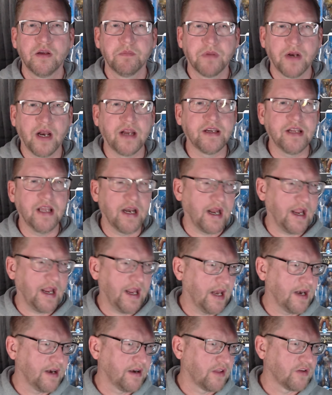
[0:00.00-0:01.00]
But I did. I
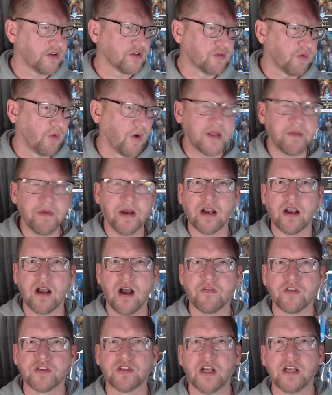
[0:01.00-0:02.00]
had another 20-minute
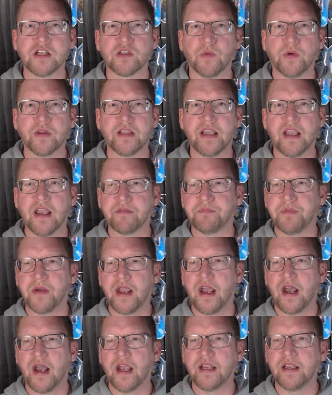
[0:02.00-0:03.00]
conversation with the
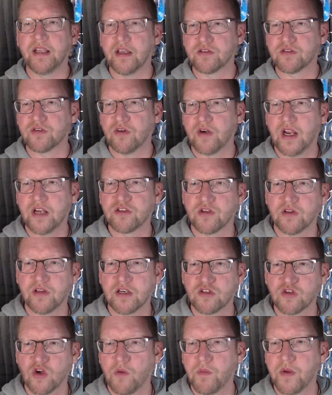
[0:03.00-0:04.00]
FBI yesterday, so they
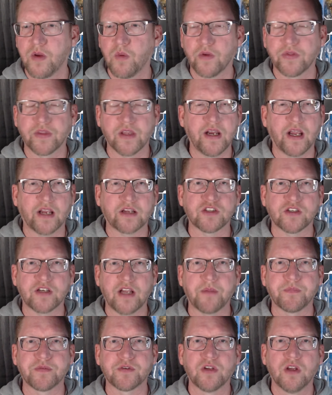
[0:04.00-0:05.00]
told me what the next
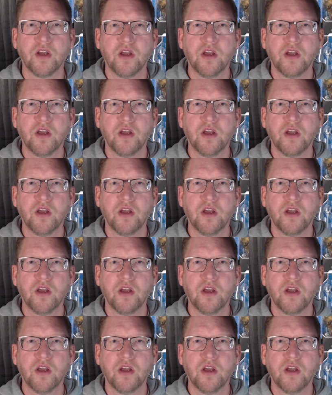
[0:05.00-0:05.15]
steps